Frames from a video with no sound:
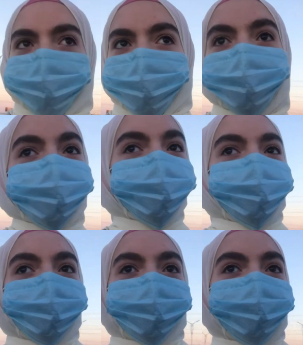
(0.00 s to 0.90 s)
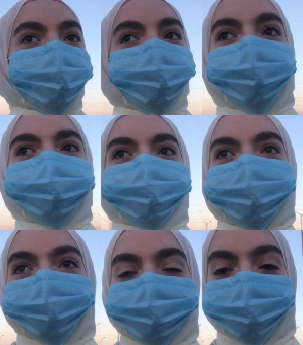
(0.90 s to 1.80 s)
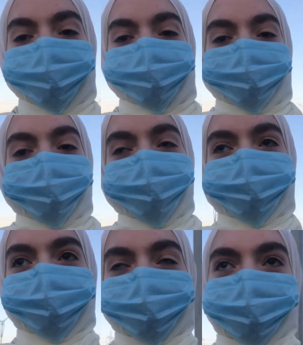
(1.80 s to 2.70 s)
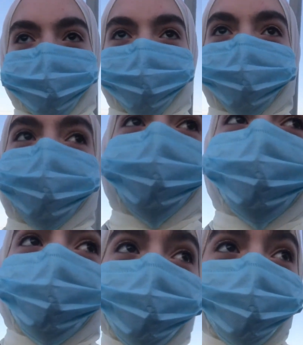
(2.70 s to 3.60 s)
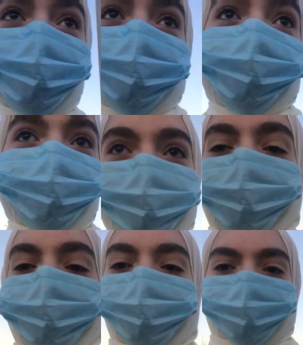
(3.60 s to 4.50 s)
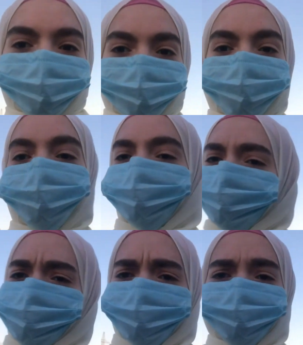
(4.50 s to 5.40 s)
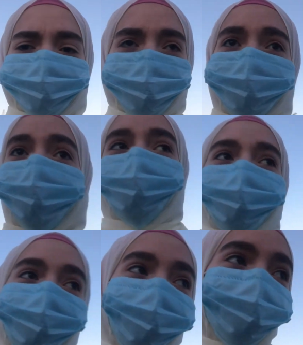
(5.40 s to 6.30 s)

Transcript: I don't know what am I gonna do in this mall to be honest with you guys it's just a vlog come with me